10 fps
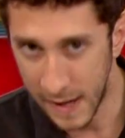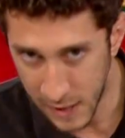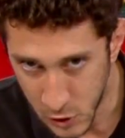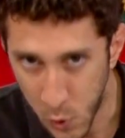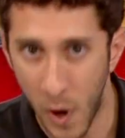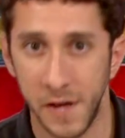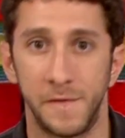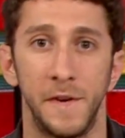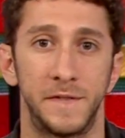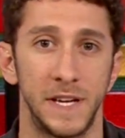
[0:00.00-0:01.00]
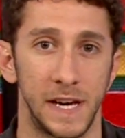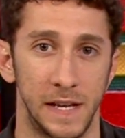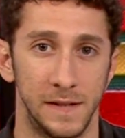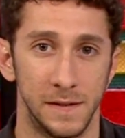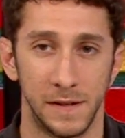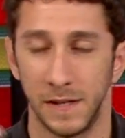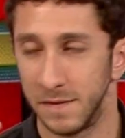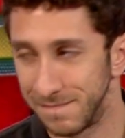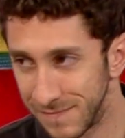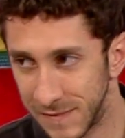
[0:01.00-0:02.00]
in twenty fifteen.
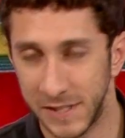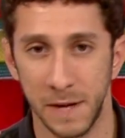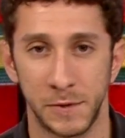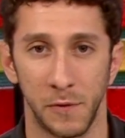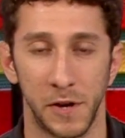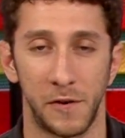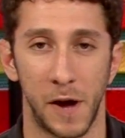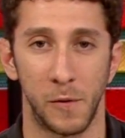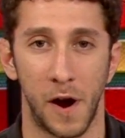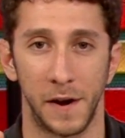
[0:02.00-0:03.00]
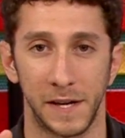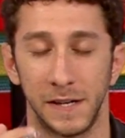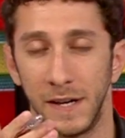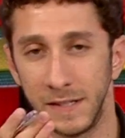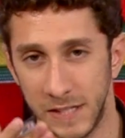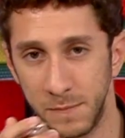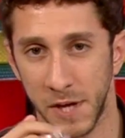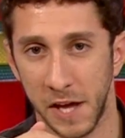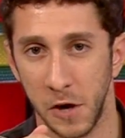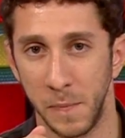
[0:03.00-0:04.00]
Seems a little ironic. Seems
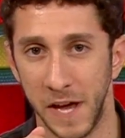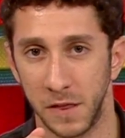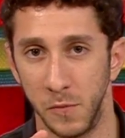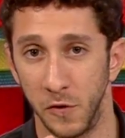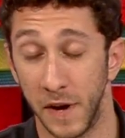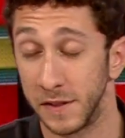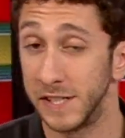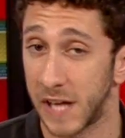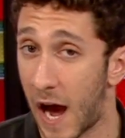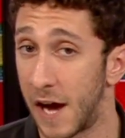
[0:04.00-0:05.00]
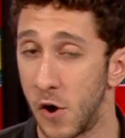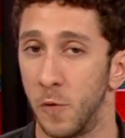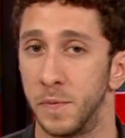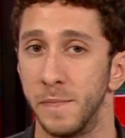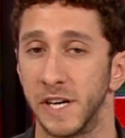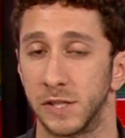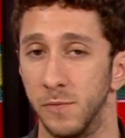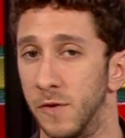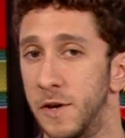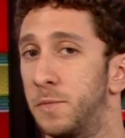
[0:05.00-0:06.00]
like he'll make the move. At least I hope he makes the
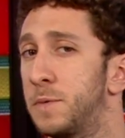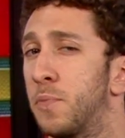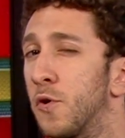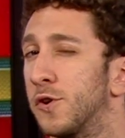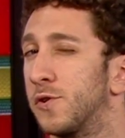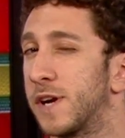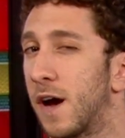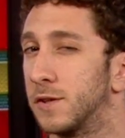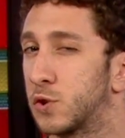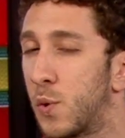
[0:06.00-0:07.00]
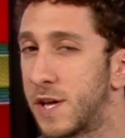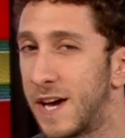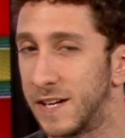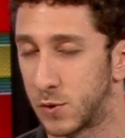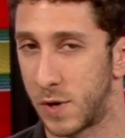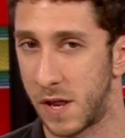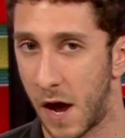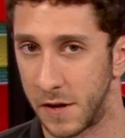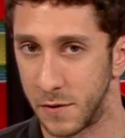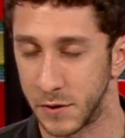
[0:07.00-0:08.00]
move. He'll be bordering on twenty-eight,
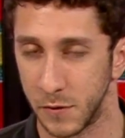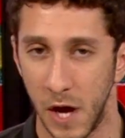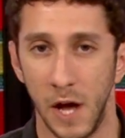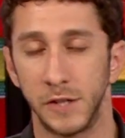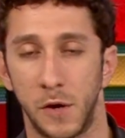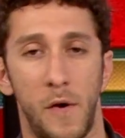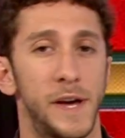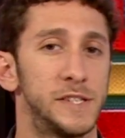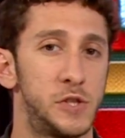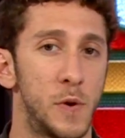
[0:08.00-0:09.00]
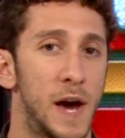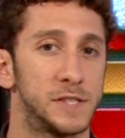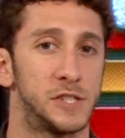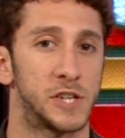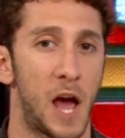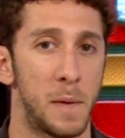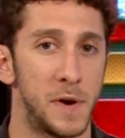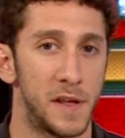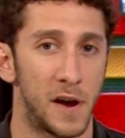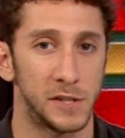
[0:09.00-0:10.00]
twenty-nine years old. So now I asked you guys to chime
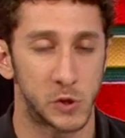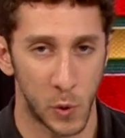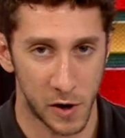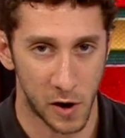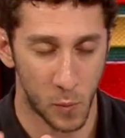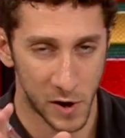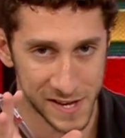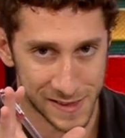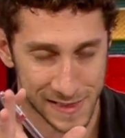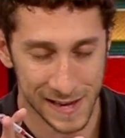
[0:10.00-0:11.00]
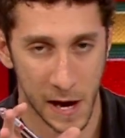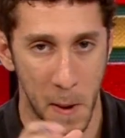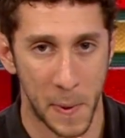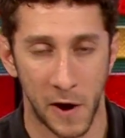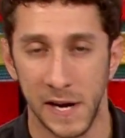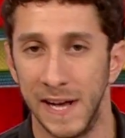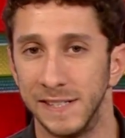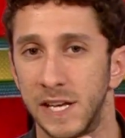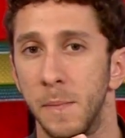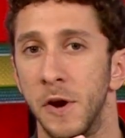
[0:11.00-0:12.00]
in on Twitter on what you think about
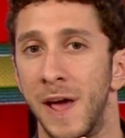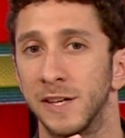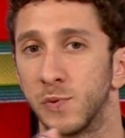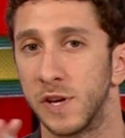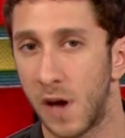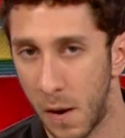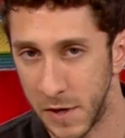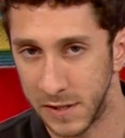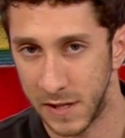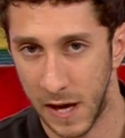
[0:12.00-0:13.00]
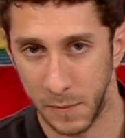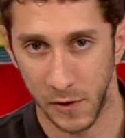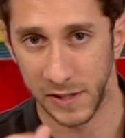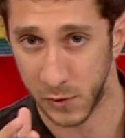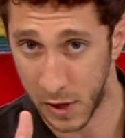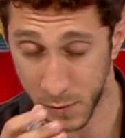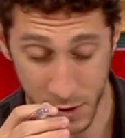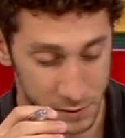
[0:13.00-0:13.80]
Samir Nasri coming to the M L S. So here were your